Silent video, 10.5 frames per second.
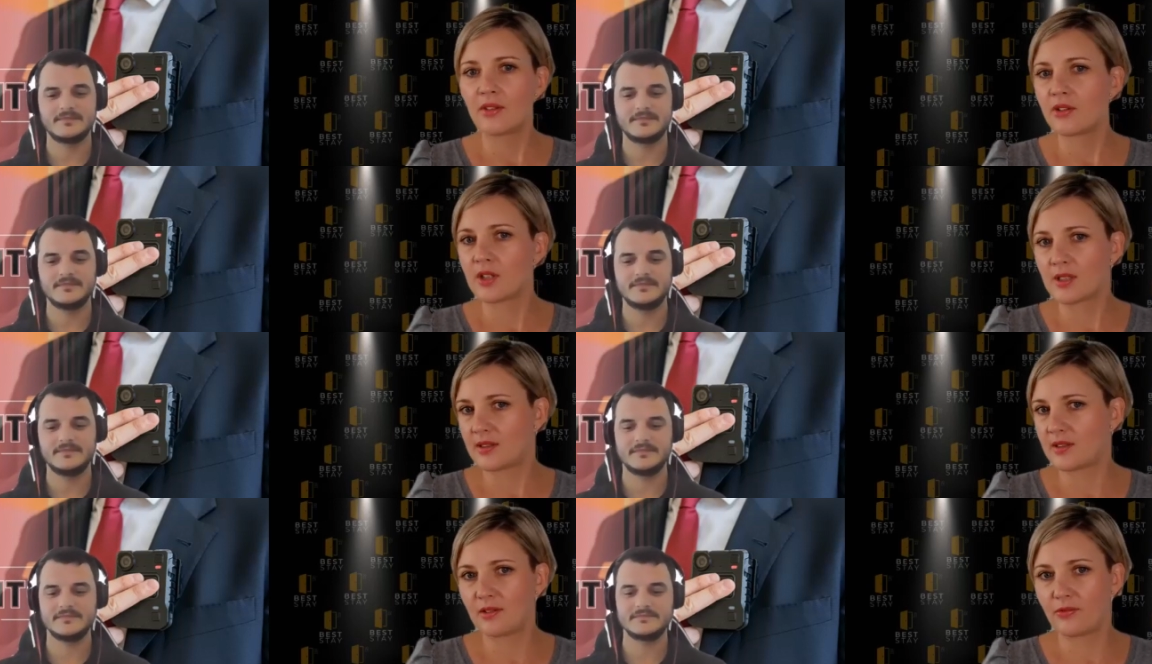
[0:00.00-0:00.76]

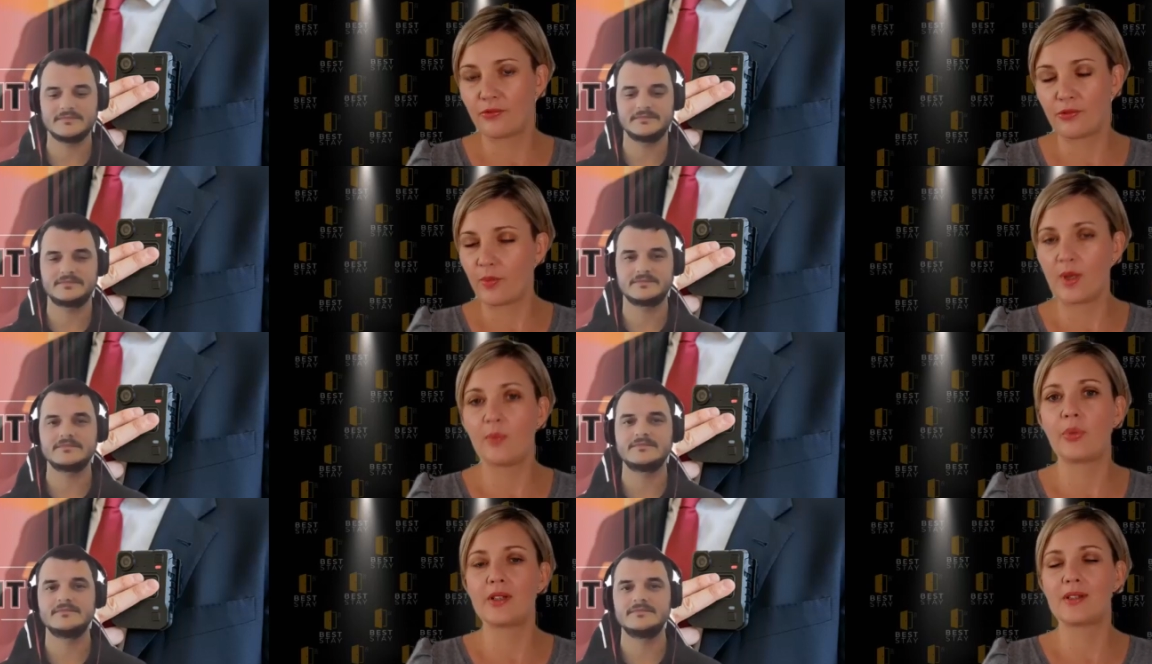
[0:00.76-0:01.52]
Speaker 1: just for
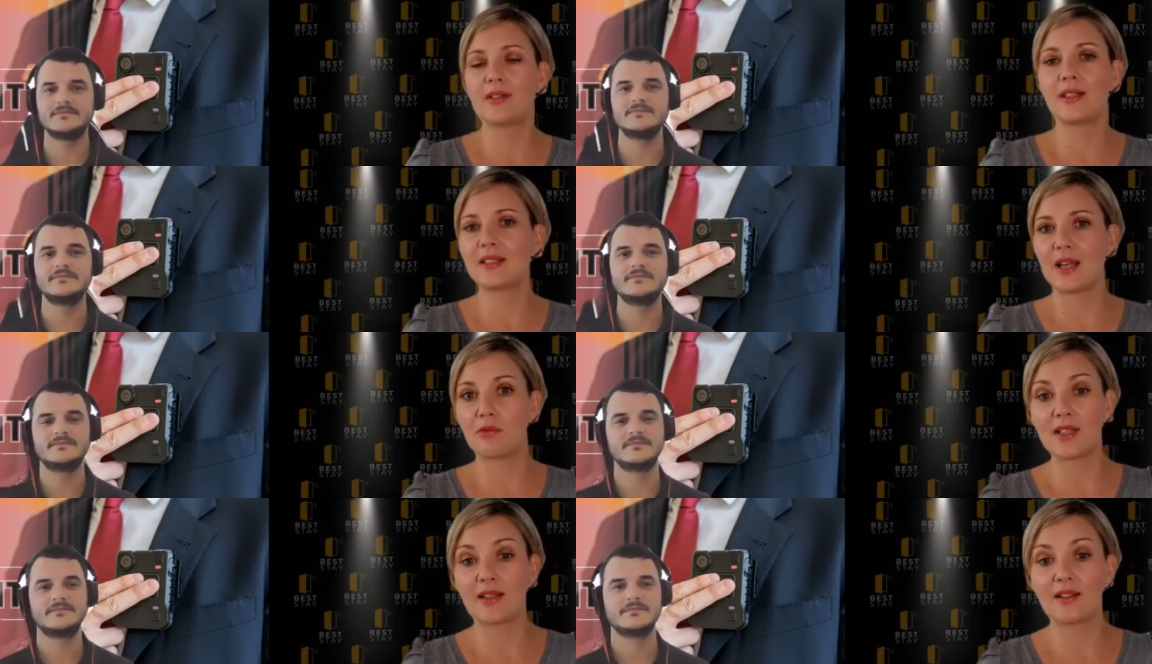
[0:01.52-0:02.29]
me personally
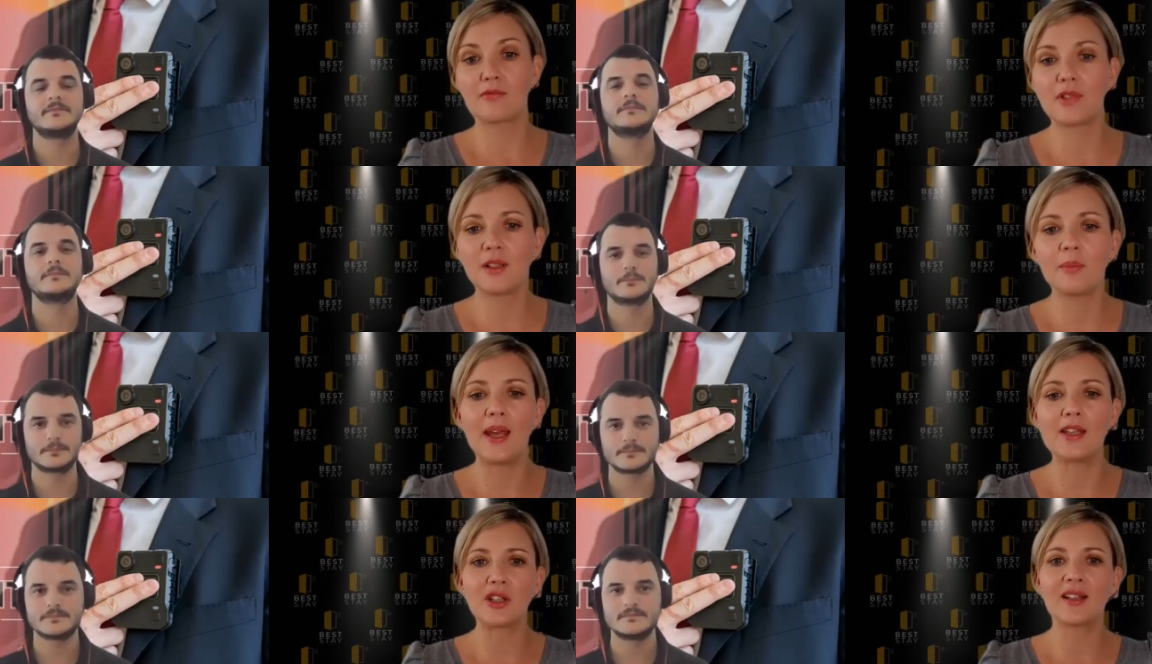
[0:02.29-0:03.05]
sounds like real
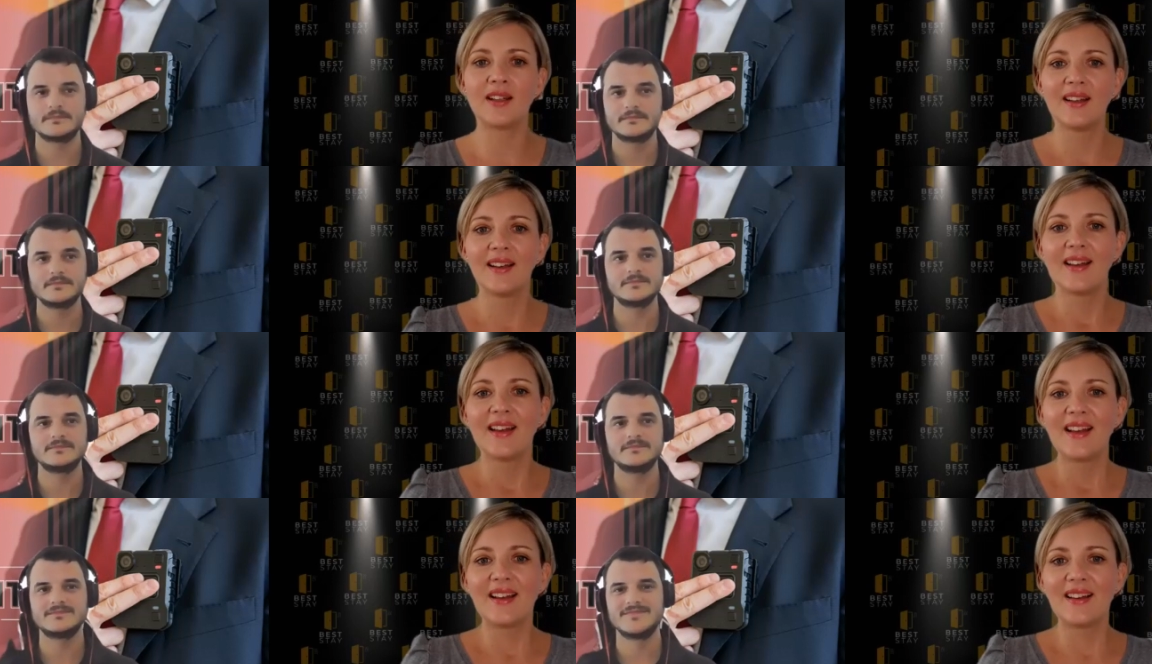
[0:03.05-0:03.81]
magic.
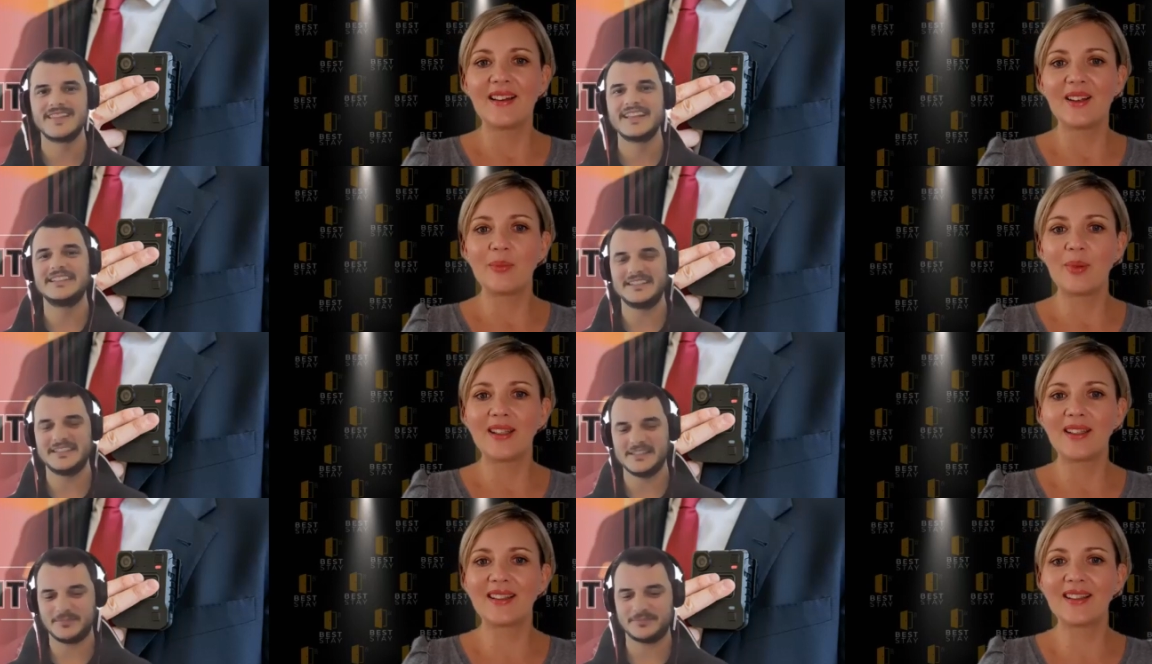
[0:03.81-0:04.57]
Uh,
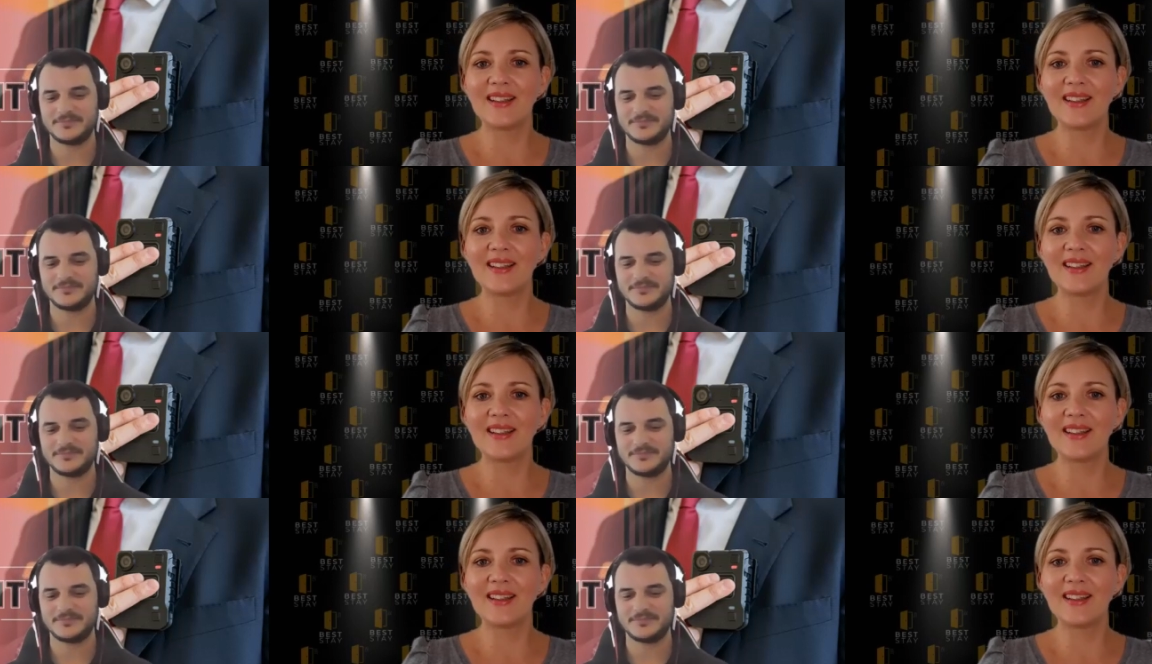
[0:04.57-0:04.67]
but yep.